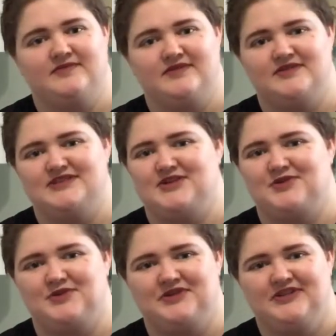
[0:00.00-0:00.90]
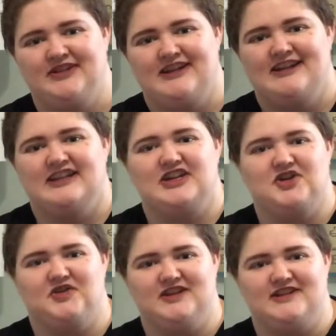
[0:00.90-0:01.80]
It was so cool, like
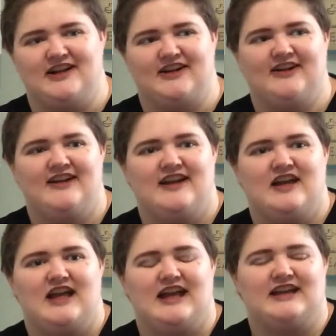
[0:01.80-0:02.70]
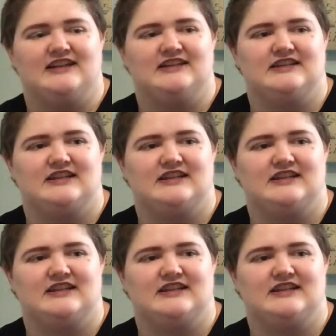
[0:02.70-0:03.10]
going in there, and